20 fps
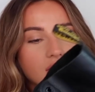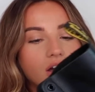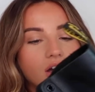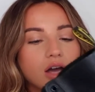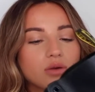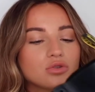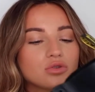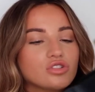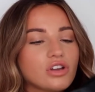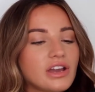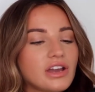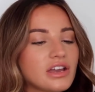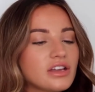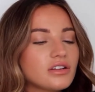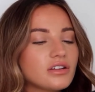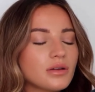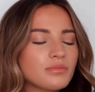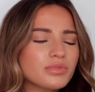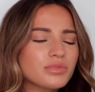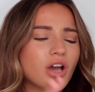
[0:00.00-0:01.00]
I will try
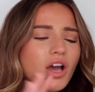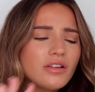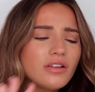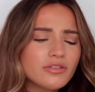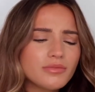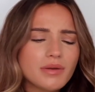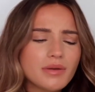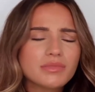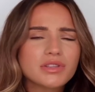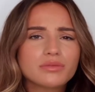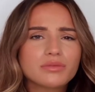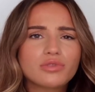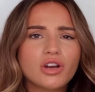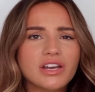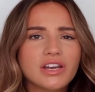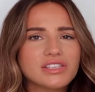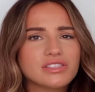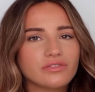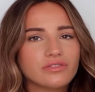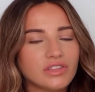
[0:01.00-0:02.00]
and, I can't remember the
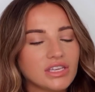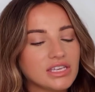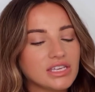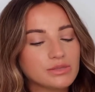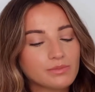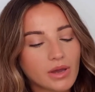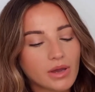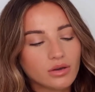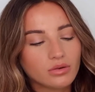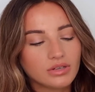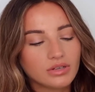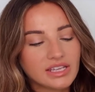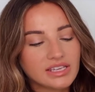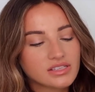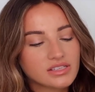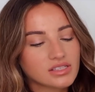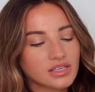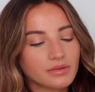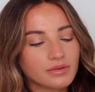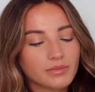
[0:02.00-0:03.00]
price of these, but I will
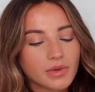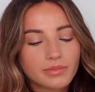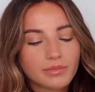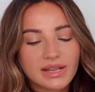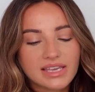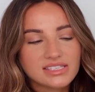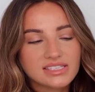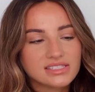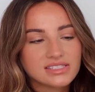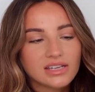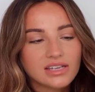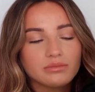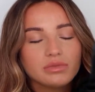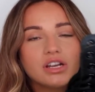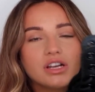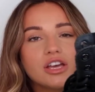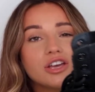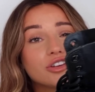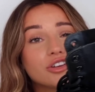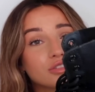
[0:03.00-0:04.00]
link some places down
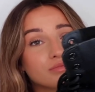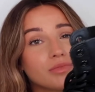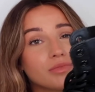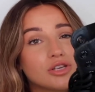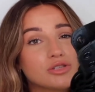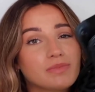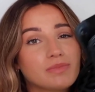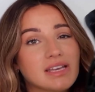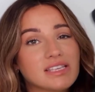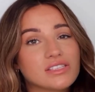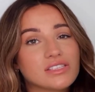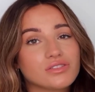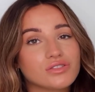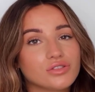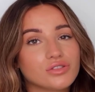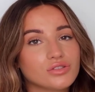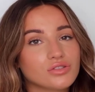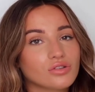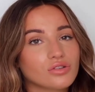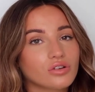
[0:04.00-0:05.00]
below because most places
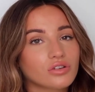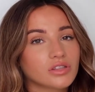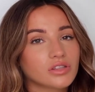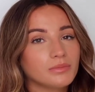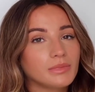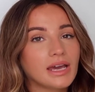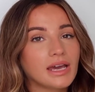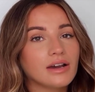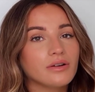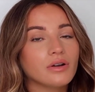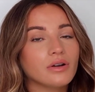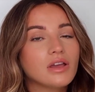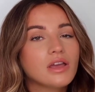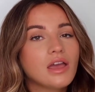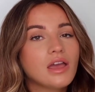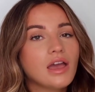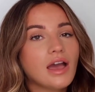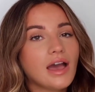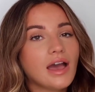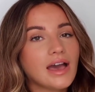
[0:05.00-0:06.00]
do stock them now,
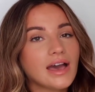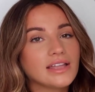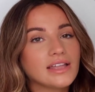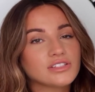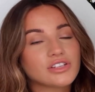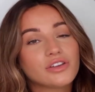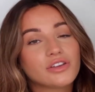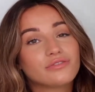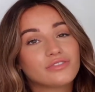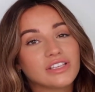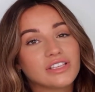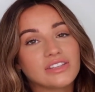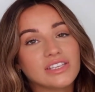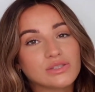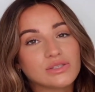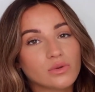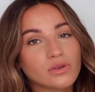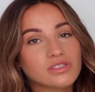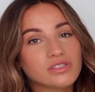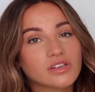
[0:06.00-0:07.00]
and hopefully
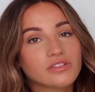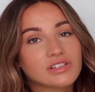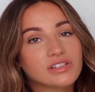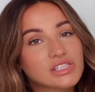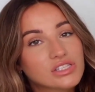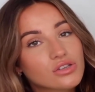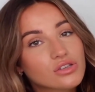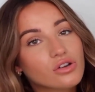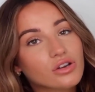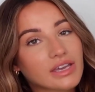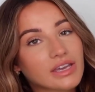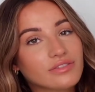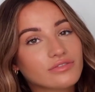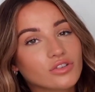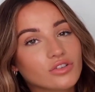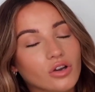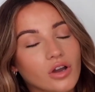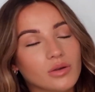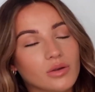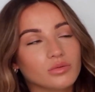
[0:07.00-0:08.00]
these ones are in stock. If
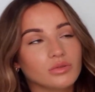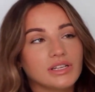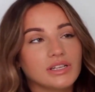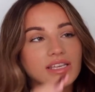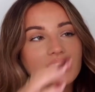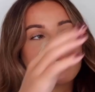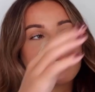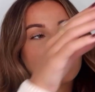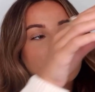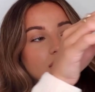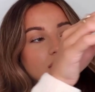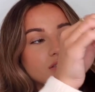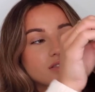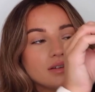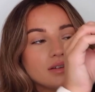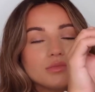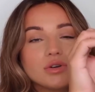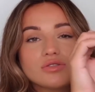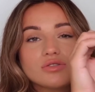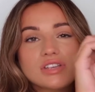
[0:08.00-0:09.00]
not, I will link
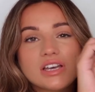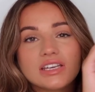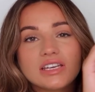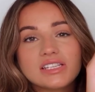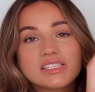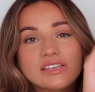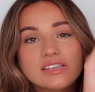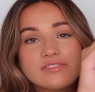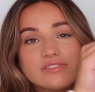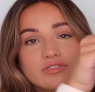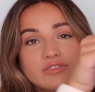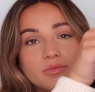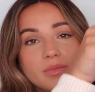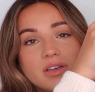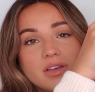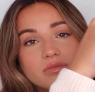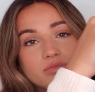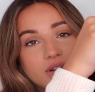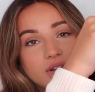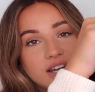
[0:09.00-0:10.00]
some alternatives from
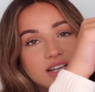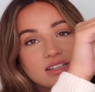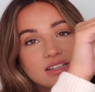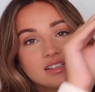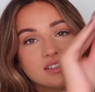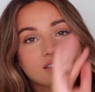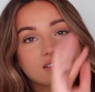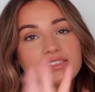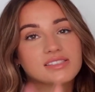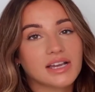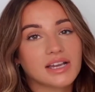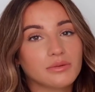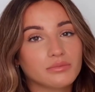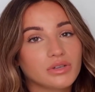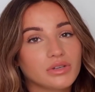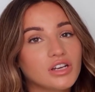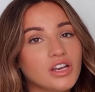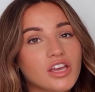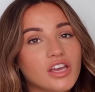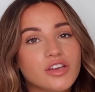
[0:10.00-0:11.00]
other brands down
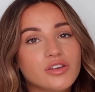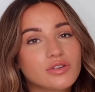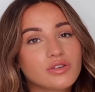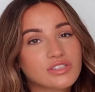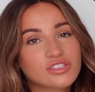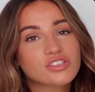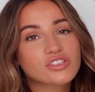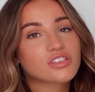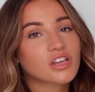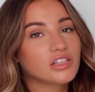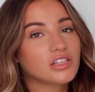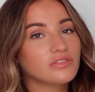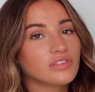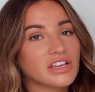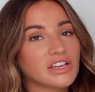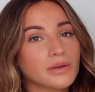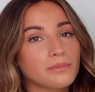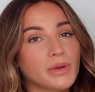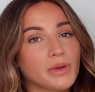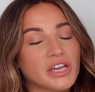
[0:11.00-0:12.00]
below. It's just kind of
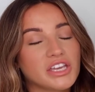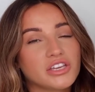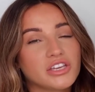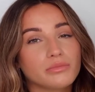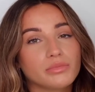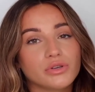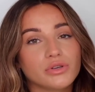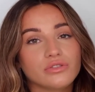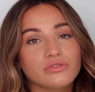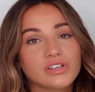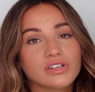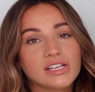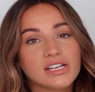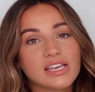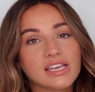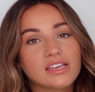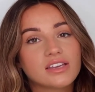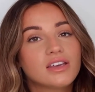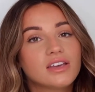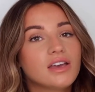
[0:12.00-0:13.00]
like a biker boot
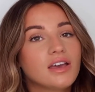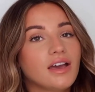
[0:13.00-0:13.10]
really.